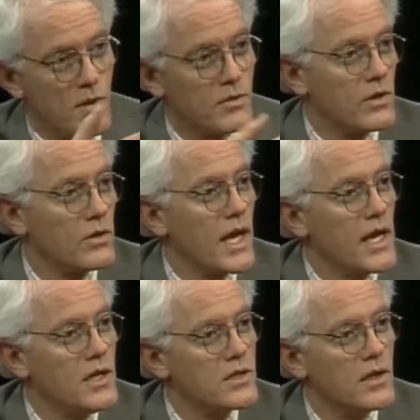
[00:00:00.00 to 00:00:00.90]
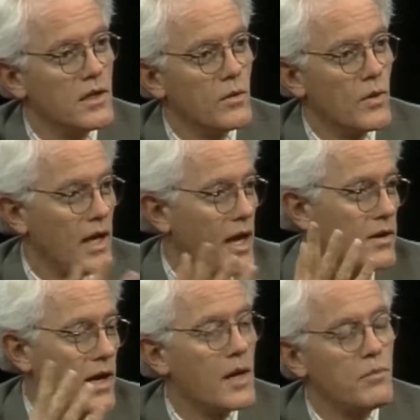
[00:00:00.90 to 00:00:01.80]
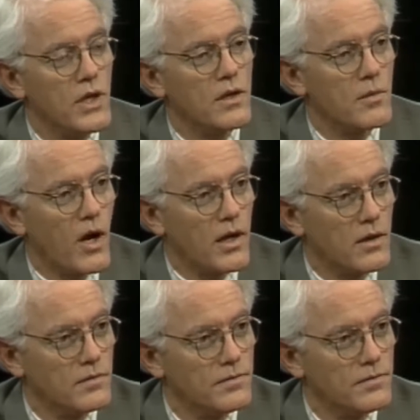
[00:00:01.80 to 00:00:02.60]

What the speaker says: remember in the early 80s, we had an 8 or 9 PE of the market.